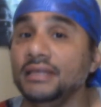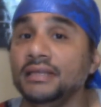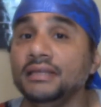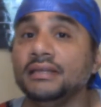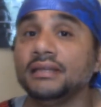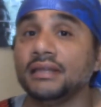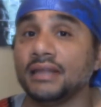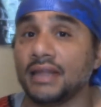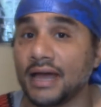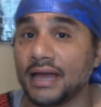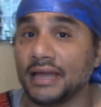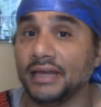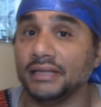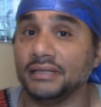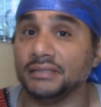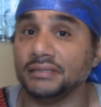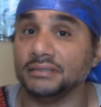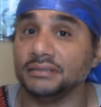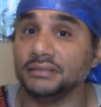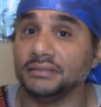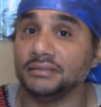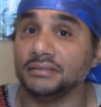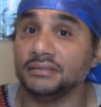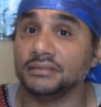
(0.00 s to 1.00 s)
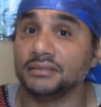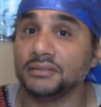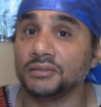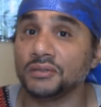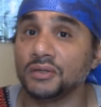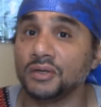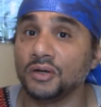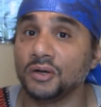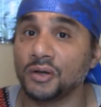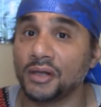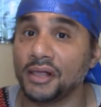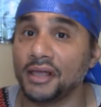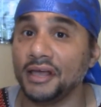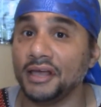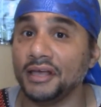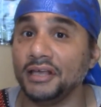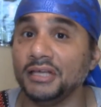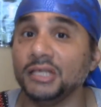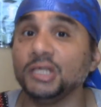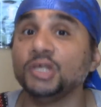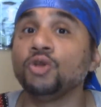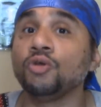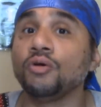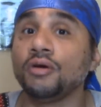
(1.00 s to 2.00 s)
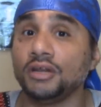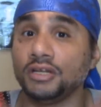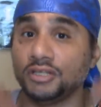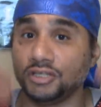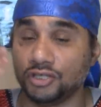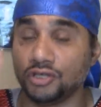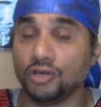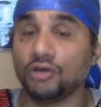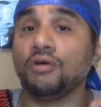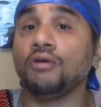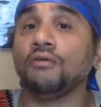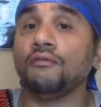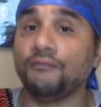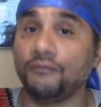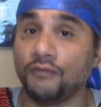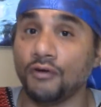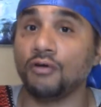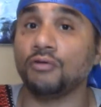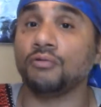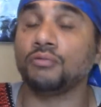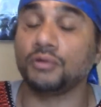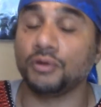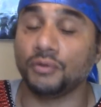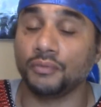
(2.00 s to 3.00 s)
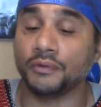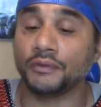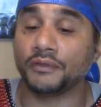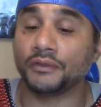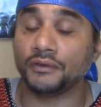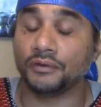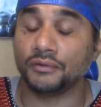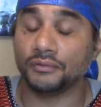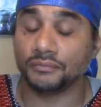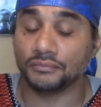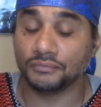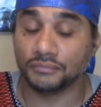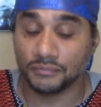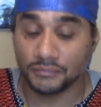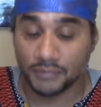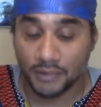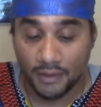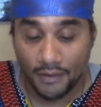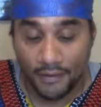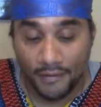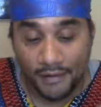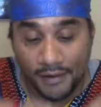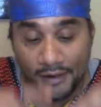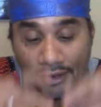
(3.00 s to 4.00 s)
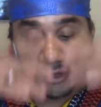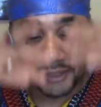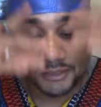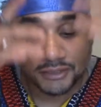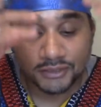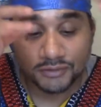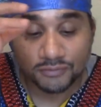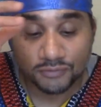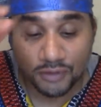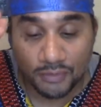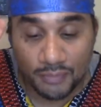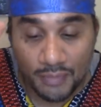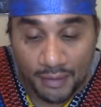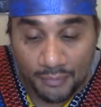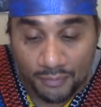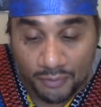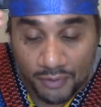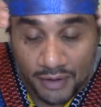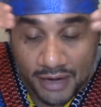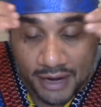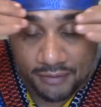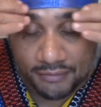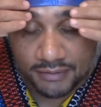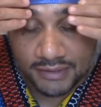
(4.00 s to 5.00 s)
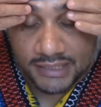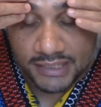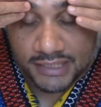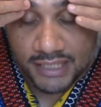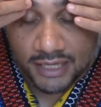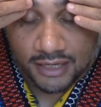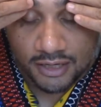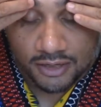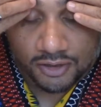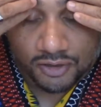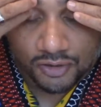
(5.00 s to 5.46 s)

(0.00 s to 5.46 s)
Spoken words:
light. Okay, in order to go forward with you. Remember when I was telling you